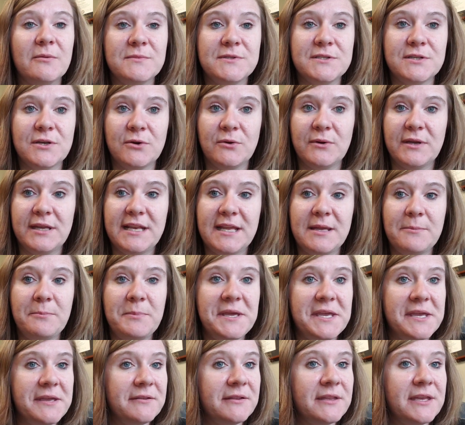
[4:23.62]
So any
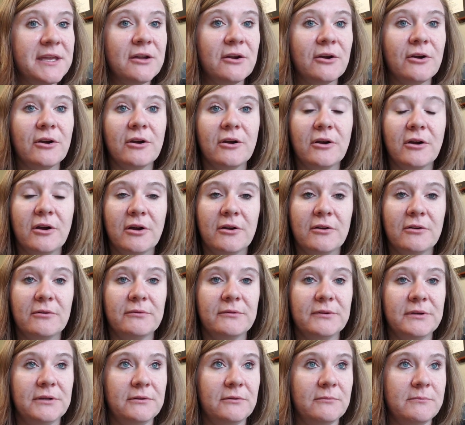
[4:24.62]
peeling
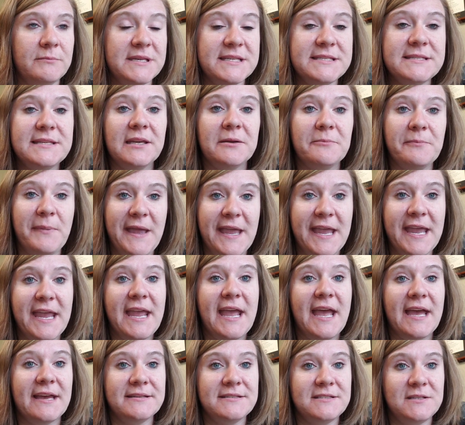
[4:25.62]
or missing
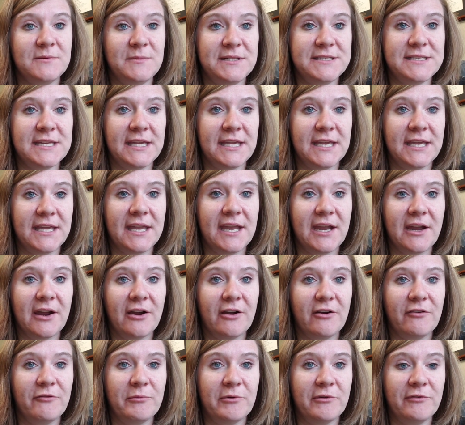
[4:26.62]
paint has to be taken
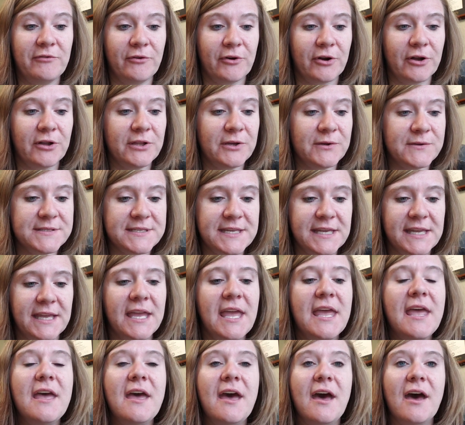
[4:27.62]
care of before
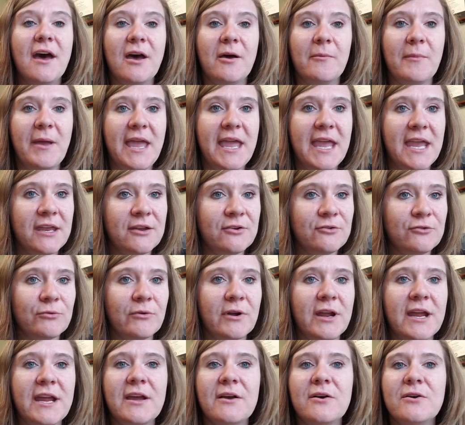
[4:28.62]
closing.
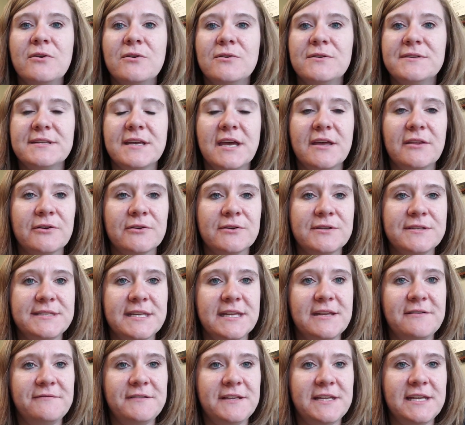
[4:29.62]
Handrails, other
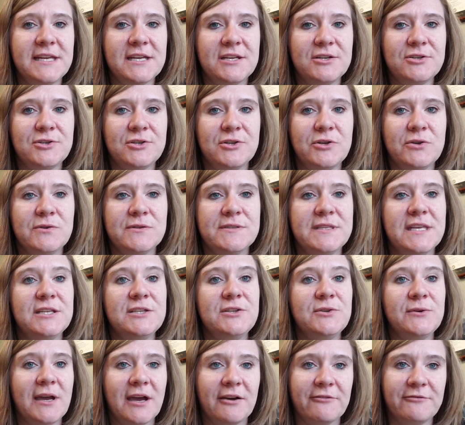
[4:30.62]
safety issues,
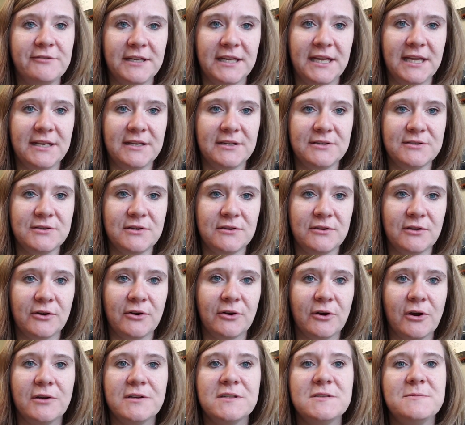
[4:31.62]
they do have to get into
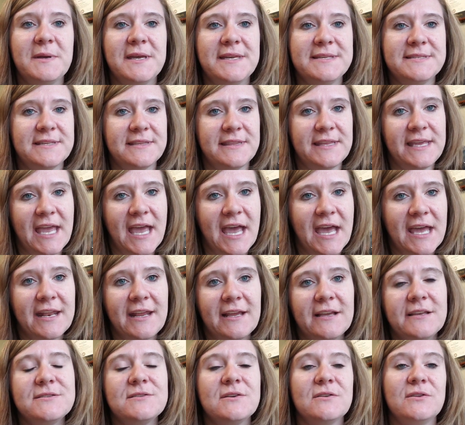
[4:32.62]
the crawl space in the
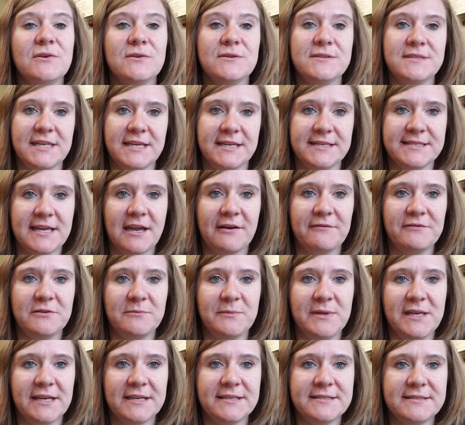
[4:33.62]
attic, so those things have
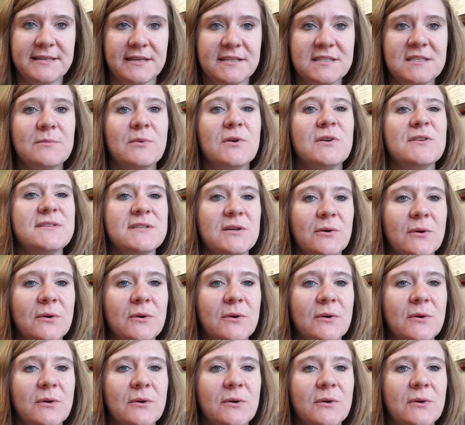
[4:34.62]
to be accessible.